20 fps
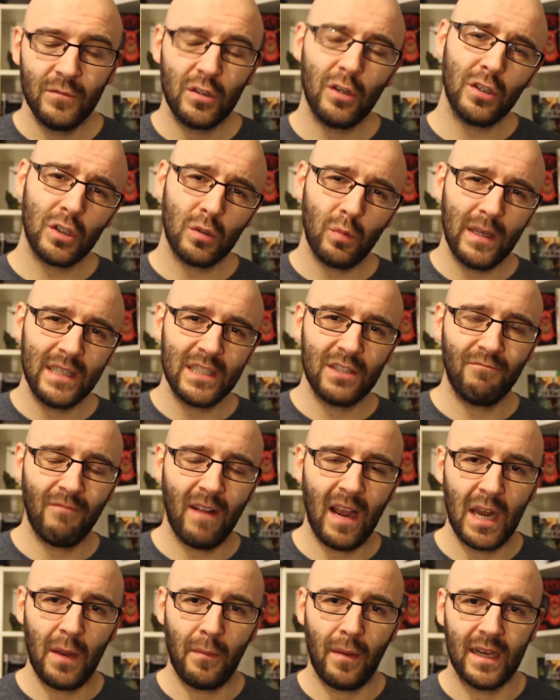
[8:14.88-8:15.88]
So it swings and
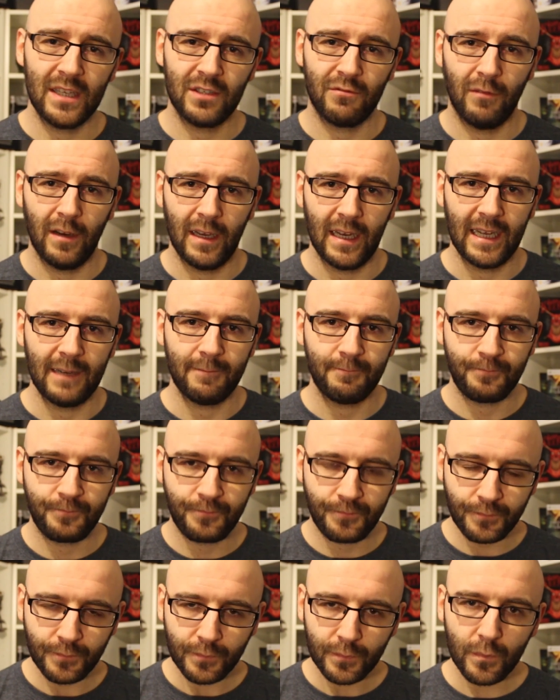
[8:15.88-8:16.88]
roundabouts really.
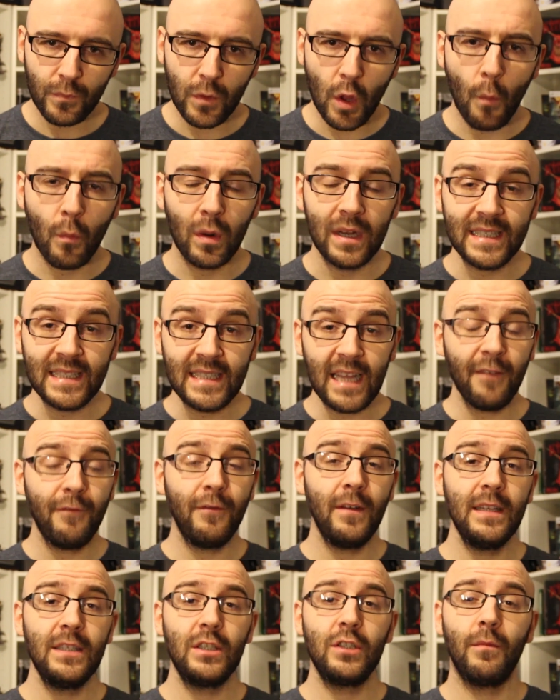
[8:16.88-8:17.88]
But it's
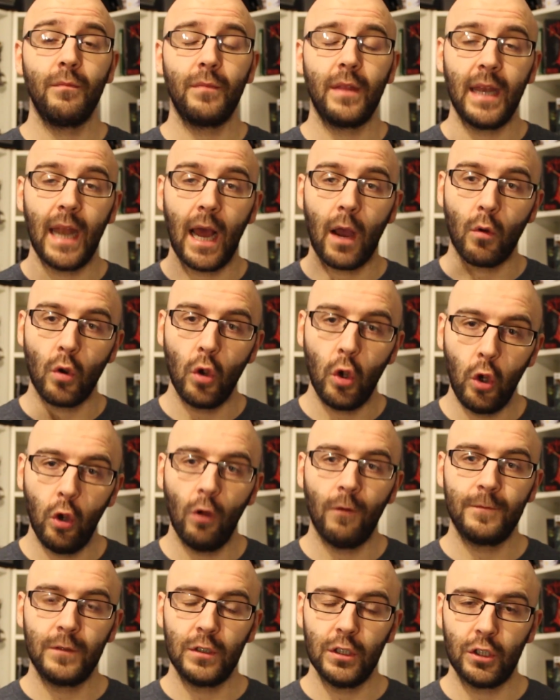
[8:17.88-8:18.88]
definitely something I would
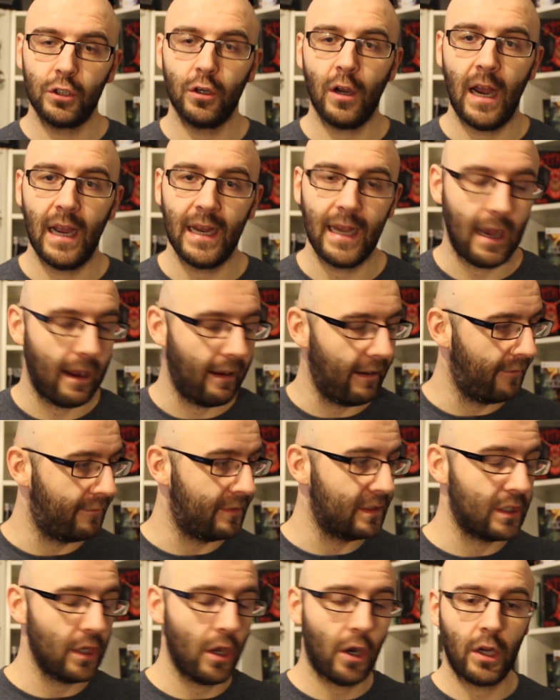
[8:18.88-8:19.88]
love to try now,
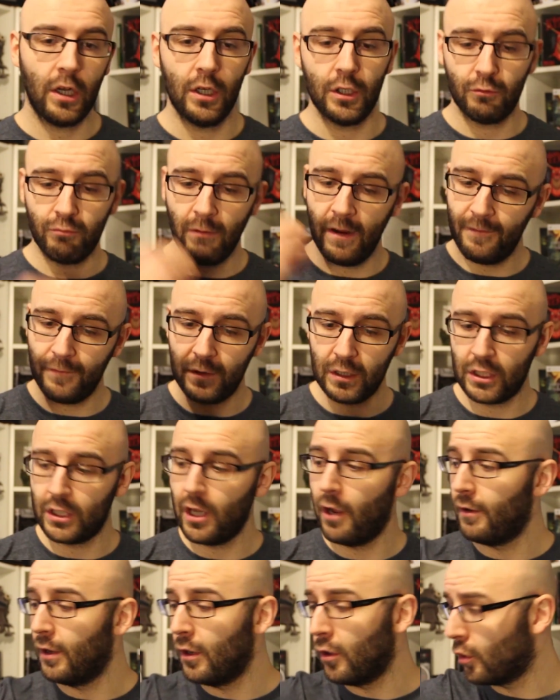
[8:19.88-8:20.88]
if it's the Oculus Rift, the
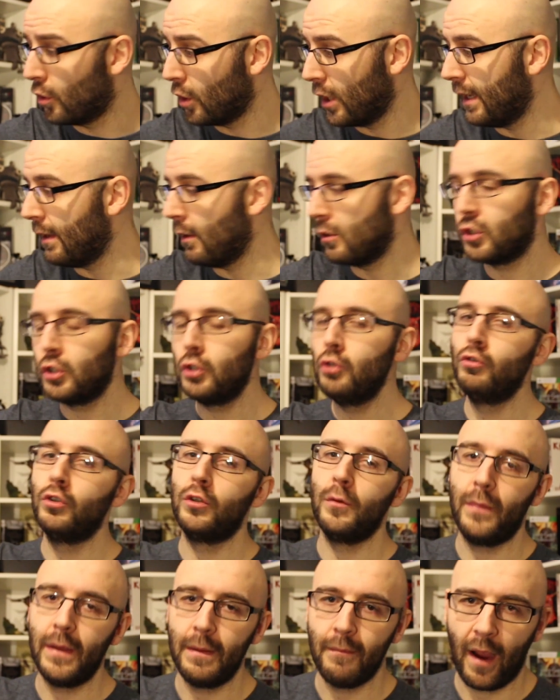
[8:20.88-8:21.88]
Sony or the
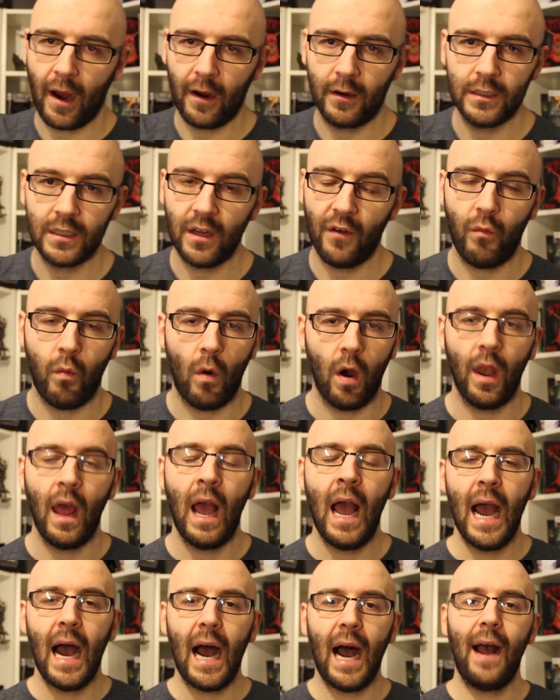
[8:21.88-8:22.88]
soon-to-be Microsoft one.
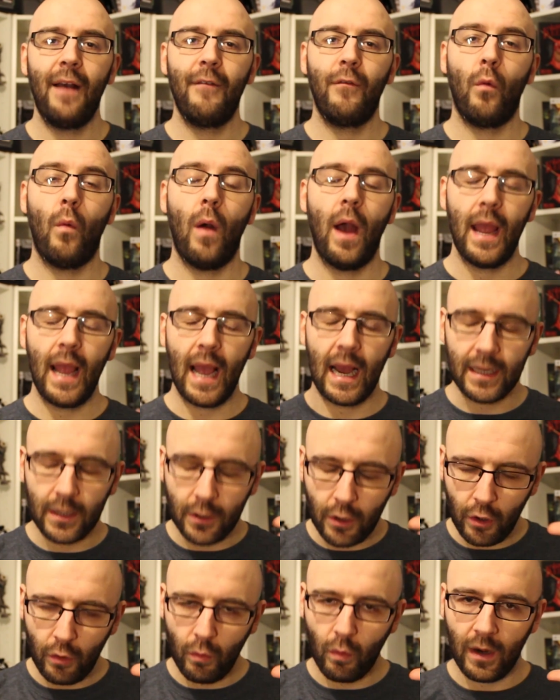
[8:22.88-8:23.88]
Either way, I
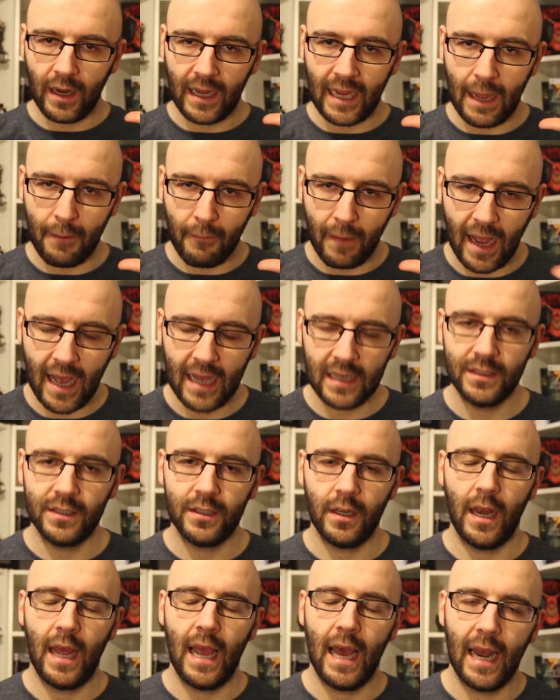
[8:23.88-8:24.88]
do want to get my
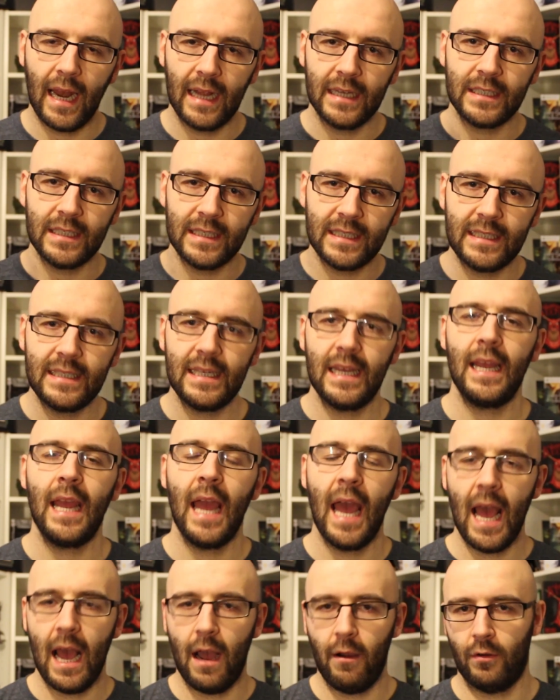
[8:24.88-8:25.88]
hands on it and actually
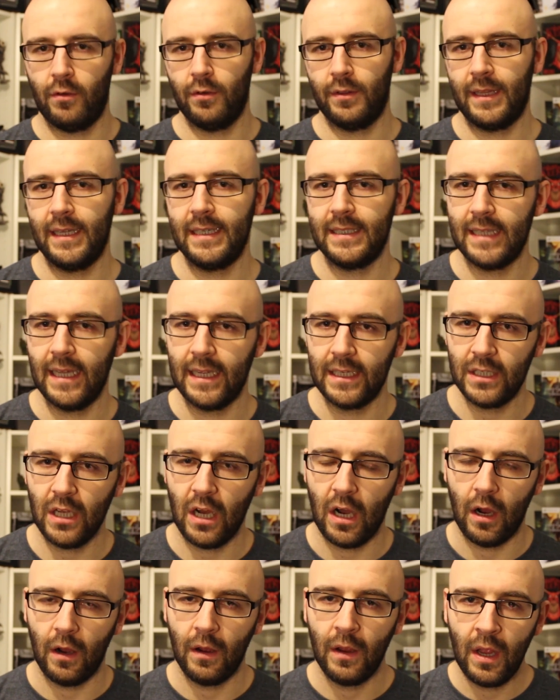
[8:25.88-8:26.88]
see how good these things
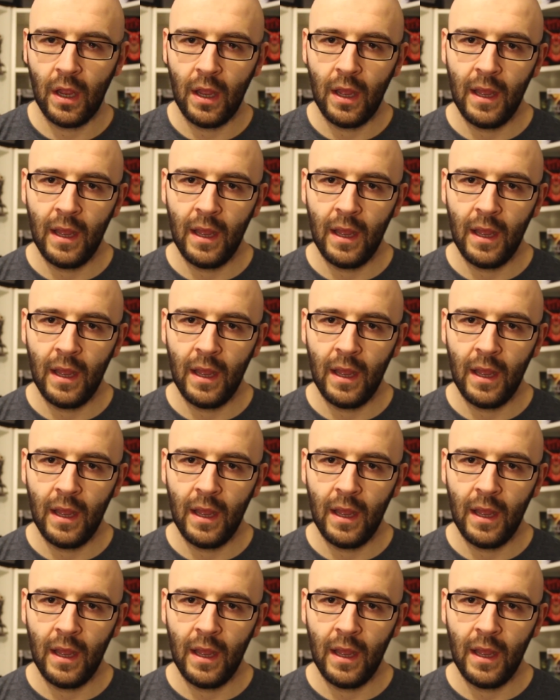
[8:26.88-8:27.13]
are.